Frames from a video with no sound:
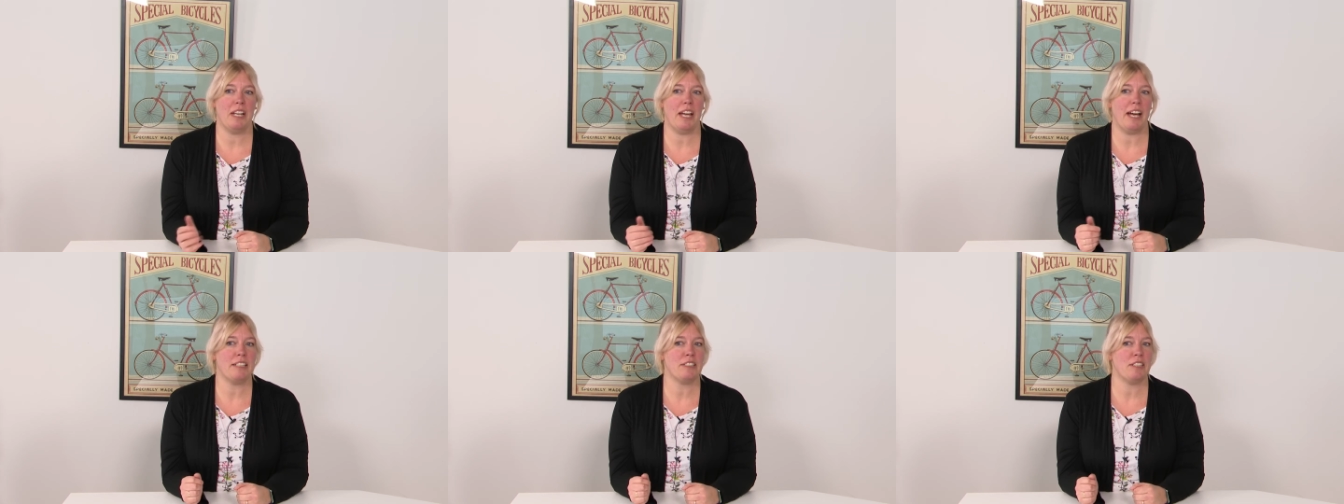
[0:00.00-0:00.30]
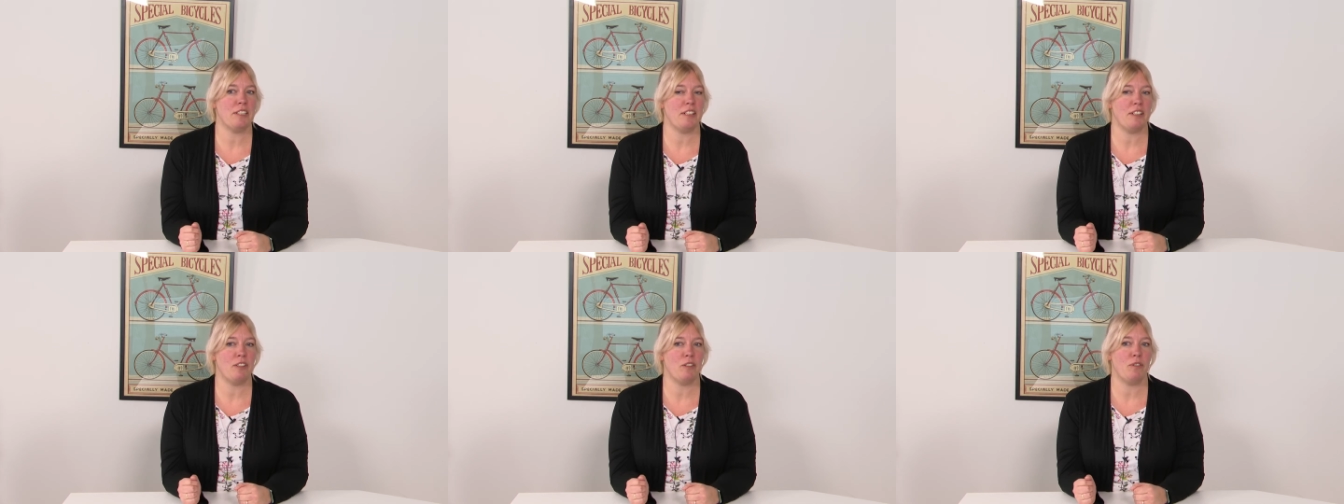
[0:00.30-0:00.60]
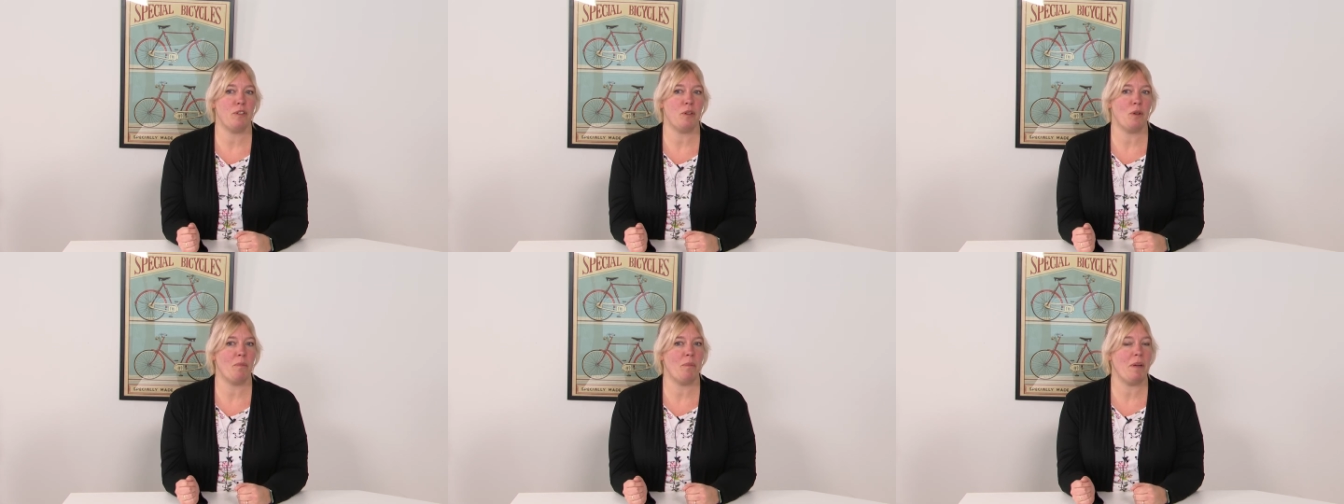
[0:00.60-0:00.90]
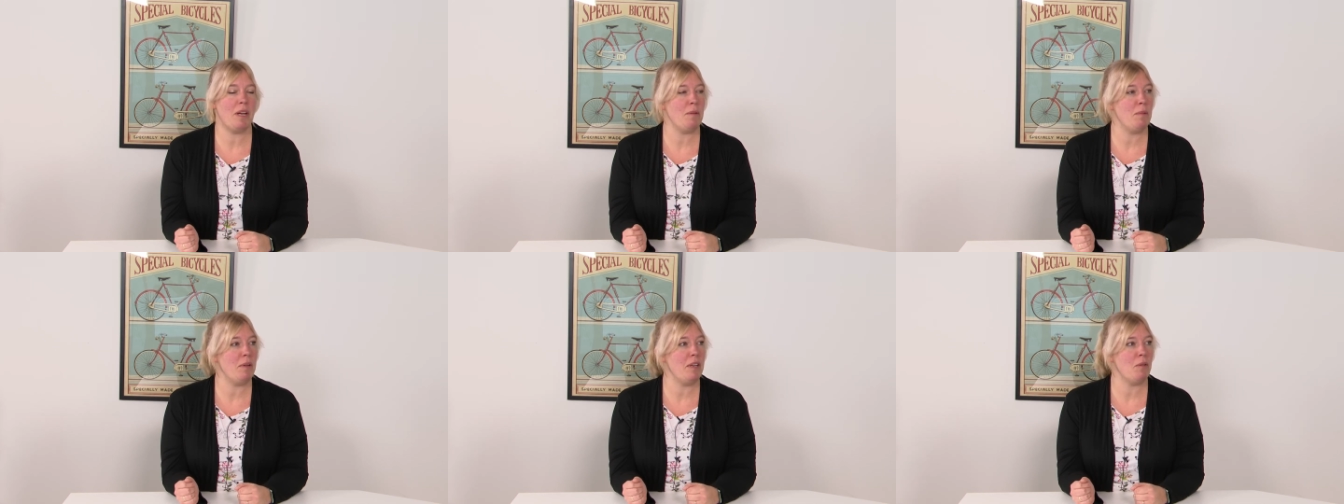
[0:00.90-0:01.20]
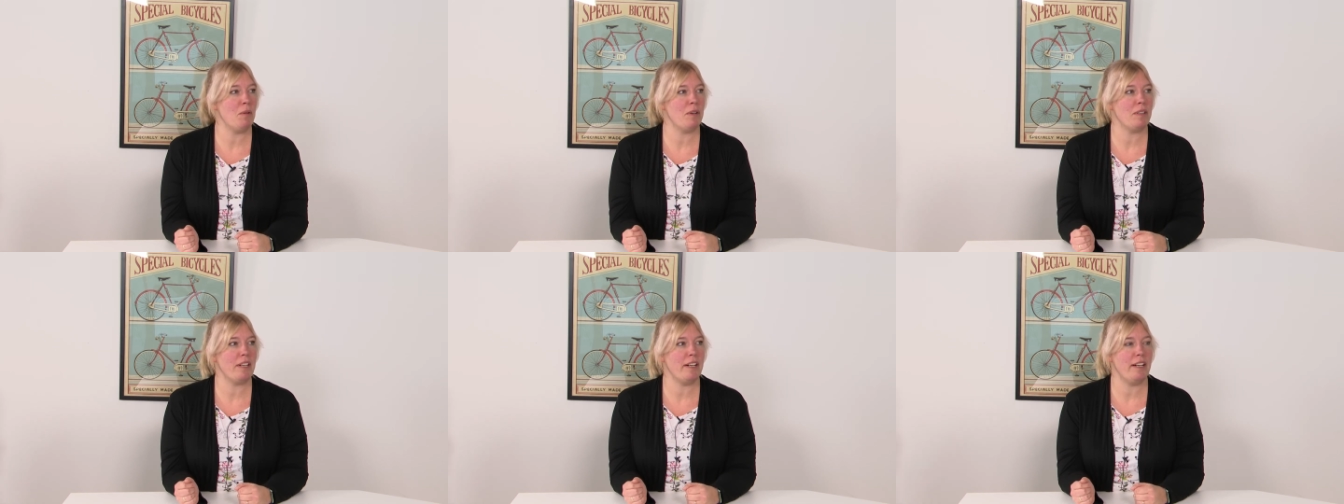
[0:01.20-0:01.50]
the exit interview
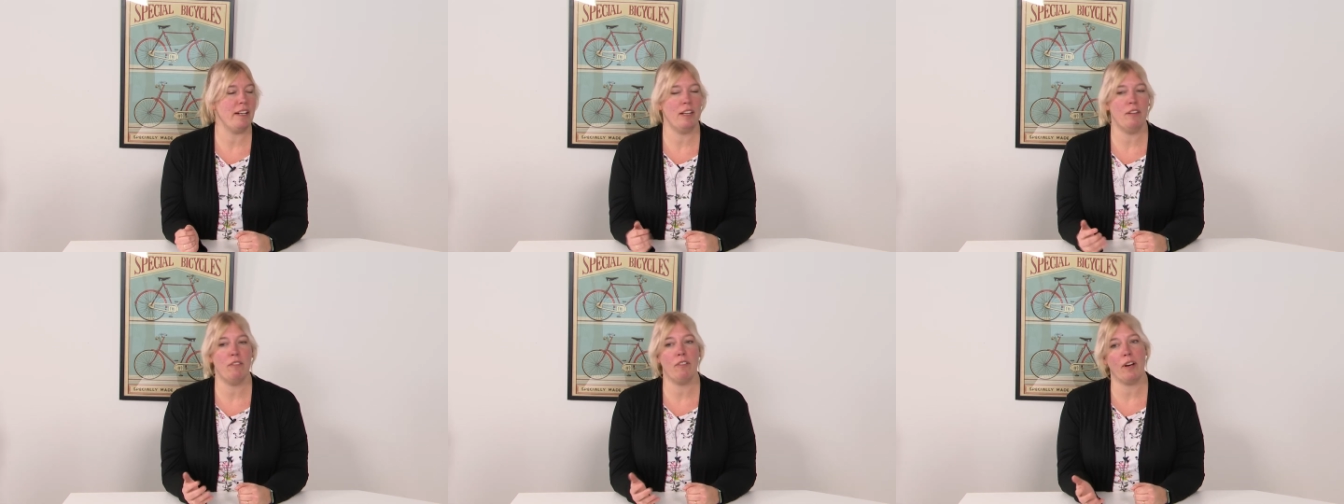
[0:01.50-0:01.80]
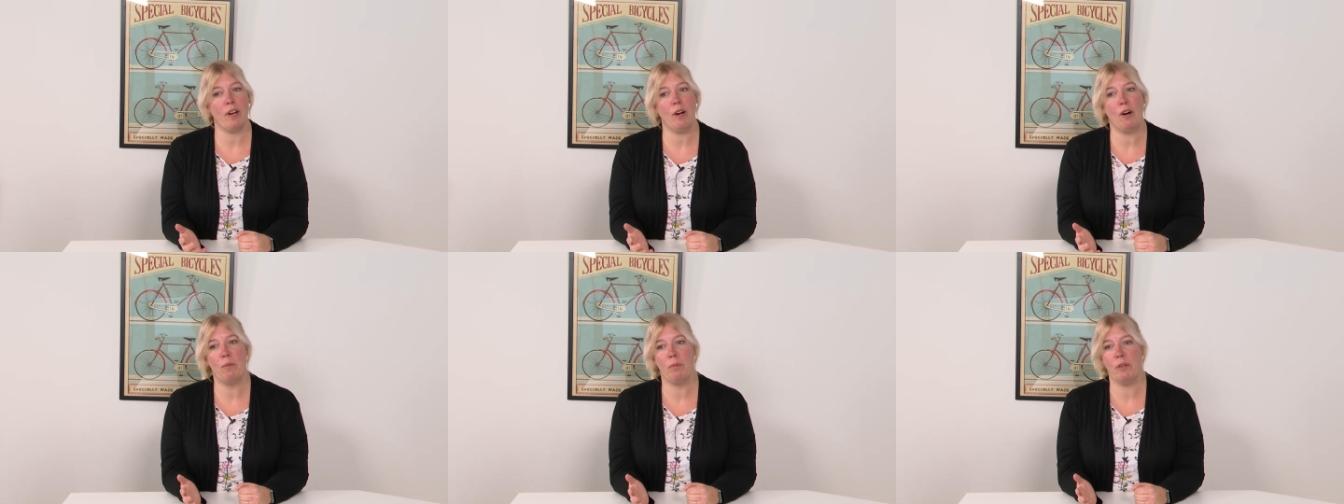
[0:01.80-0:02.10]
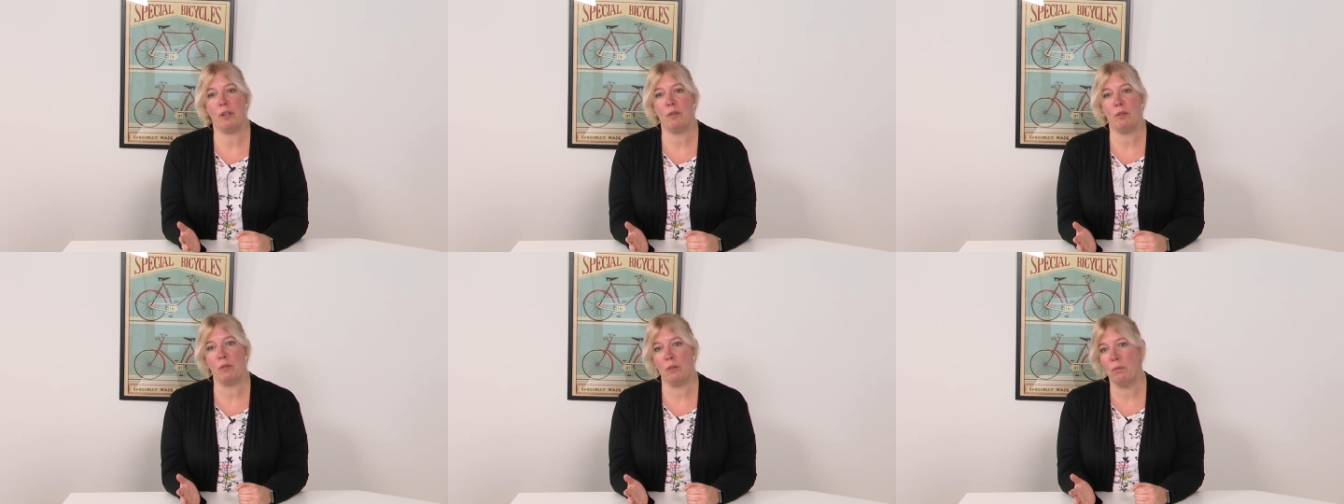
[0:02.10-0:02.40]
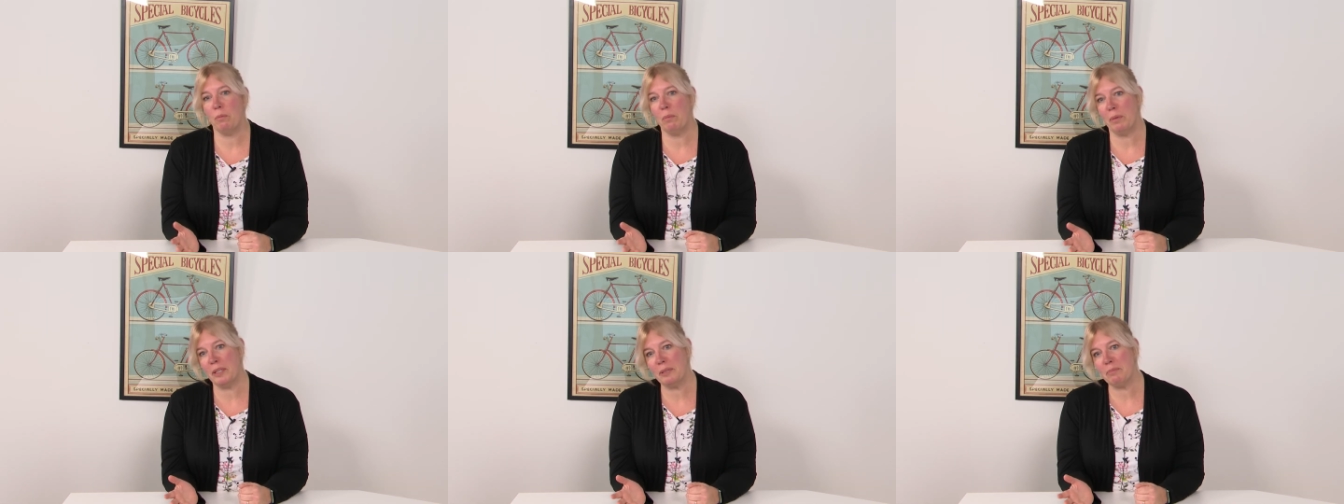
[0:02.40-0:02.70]
maybe when they leave. I hope you do.